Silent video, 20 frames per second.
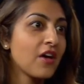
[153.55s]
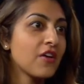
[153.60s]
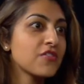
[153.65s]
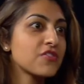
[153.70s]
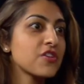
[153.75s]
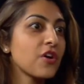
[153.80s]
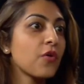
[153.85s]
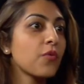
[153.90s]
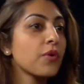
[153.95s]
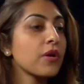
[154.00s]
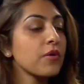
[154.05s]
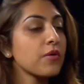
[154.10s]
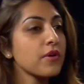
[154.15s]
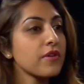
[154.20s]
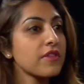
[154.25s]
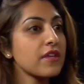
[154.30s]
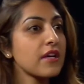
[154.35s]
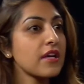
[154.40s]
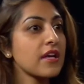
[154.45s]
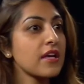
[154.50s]
So we were
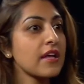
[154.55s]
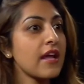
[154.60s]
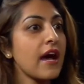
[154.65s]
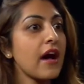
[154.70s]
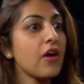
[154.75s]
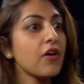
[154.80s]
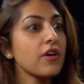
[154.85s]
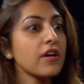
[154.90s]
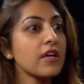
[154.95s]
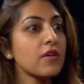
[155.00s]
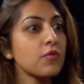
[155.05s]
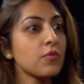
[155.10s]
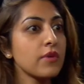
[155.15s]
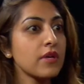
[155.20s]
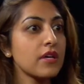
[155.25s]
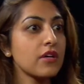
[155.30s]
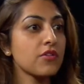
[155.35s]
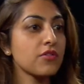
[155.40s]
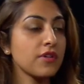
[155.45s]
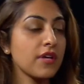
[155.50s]
thinking, how can
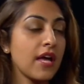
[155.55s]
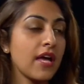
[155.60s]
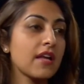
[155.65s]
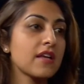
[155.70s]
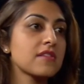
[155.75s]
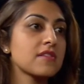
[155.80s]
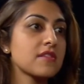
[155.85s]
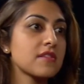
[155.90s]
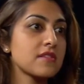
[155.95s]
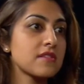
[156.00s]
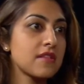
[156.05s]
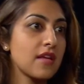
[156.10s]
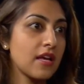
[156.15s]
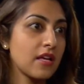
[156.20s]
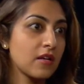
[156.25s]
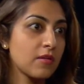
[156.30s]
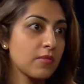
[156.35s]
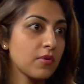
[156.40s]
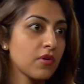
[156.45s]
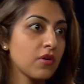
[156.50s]
we create a
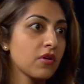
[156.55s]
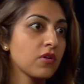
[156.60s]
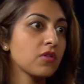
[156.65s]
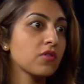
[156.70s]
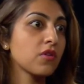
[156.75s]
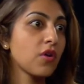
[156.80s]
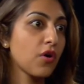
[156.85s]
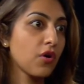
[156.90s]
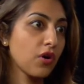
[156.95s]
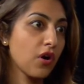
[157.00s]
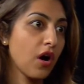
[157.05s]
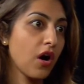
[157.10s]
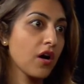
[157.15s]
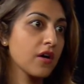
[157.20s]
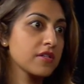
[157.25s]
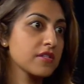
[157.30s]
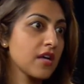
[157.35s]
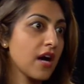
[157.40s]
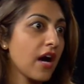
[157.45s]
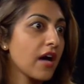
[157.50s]
sustainable,
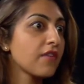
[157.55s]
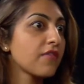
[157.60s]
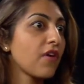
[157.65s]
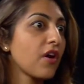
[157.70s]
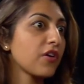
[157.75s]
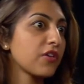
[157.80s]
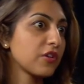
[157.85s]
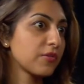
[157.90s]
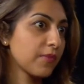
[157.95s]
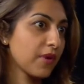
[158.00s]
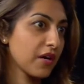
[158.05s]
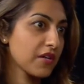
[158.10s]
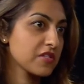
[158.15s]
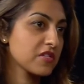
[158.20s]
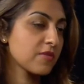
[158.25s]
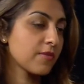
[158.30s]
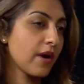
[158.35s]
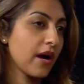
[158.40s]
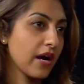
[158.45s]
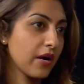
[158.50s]
low-cost, high-volume
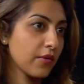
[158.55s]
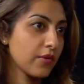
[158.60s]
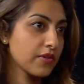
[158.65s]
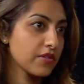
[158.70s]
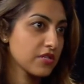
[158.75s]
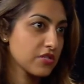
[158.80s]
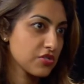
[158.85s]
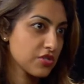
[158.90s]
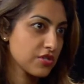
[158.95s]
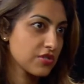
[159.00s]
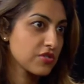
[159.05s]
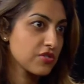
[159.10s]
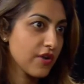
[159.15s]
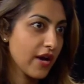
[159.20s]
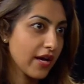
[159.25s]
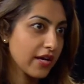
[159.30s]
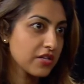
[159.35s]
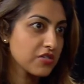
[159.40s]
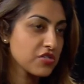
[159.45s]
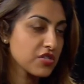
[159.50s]
customer acquisition
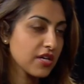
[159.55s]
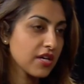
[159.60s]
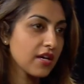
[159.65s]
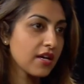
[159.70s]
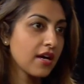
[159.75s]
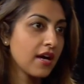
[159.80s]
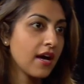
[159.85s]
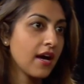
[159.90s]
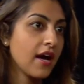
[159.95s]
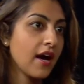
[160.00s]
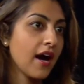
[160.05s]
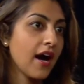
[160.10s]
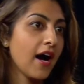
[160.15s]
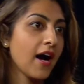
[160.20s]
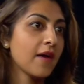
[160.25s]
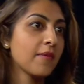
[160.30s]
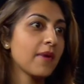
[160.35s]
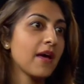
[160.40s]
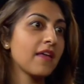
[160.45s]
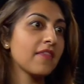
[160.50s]
strategy?
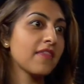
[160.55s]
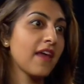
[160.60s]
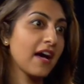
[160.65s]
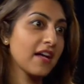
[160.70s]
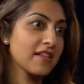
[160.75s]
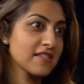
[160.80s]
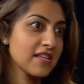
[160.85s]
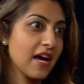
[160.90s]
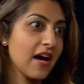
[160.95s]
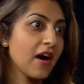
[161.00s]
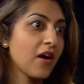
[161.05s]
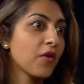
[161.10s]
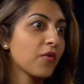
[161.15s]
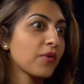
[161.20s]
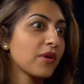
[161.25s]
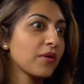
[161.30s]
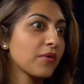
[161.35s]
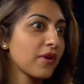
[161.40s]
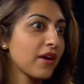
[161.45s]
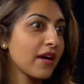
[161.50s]
And that's how
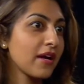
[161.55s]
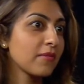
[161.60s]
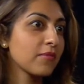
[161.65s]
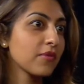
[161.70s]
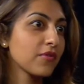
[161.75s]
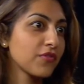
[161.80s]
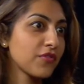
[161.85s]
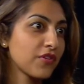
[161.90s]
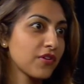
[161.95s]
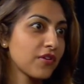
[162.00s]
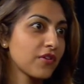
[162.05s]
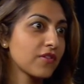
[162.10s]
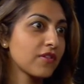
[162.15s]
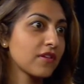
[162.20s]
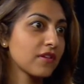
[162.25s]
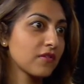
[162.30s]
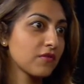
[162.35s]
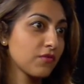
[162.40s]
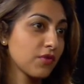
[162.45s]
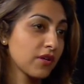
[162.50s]
we were able to
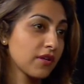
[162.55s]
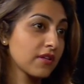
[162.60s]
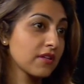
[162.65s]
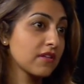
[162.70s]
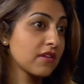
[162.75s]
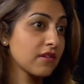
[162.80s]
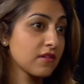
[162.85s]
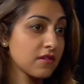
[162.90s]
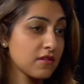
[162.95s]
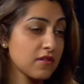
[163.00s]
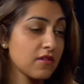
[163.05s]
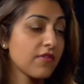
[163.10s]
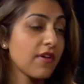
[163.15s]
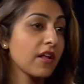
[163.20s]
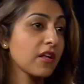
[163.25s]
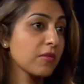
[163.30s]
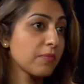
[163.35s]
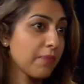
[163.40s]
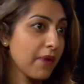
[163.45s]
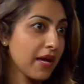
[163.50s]
really
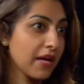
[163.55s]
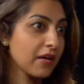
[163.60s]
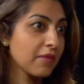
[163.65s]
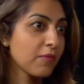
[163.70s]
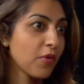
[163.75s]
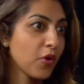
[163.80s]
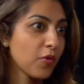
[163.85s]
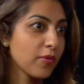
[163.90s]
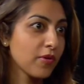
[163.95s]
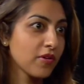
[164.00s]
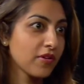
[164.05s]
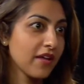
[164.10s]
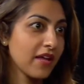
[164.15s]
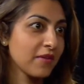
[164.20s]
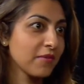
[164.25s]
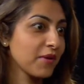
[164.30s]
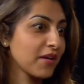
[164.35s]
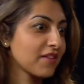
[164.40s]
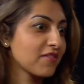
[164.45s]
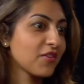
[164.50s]
develop BankMobile,
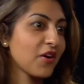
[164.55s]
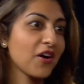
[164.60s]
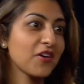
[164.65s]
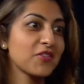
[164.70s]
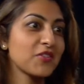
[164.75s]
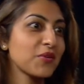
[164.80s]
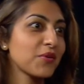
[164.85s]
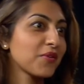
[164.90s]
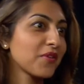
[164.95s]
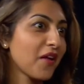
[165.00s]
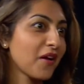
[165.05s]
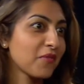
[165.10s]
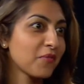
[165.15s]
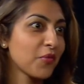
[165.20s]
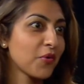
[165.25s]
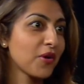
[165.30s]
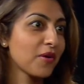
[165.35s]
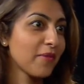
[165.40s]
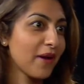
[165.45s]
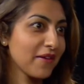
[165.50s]
and we can talk to you a lot
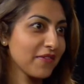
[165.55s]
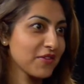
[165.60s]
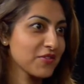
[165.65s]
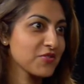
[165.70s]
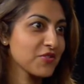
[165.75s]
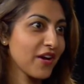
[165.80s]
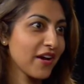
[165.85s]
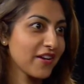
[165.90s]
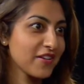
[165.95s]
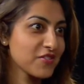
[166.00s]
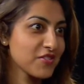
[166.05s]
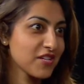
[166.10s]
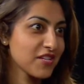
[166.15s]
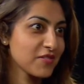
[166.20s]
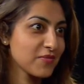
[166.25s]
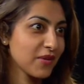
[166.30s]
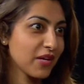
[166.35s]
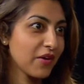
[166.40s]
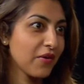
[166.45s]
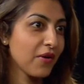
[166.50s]
more about the strategy
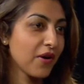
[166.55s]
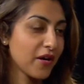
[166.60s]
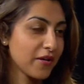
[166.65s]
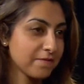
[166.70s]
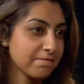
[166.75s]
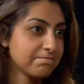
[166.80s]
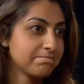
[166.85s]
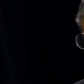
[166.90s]
as we go on.